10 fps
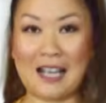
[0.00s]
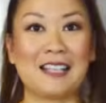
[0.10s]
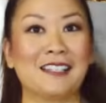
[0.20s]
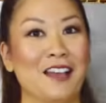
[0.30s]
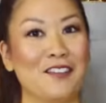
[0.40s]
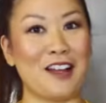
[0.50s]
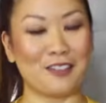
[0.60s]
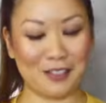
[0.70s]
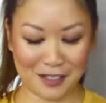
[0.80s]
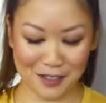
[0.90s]
7
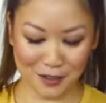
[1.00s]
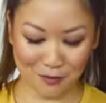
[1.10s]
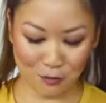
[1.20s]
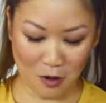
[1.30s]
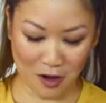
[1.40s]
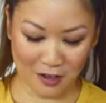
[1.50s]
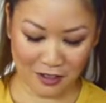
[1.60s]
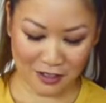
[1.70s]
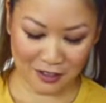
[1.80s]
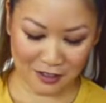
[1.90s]
ounces of
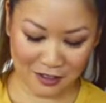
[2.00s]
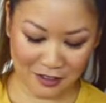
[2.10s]
water.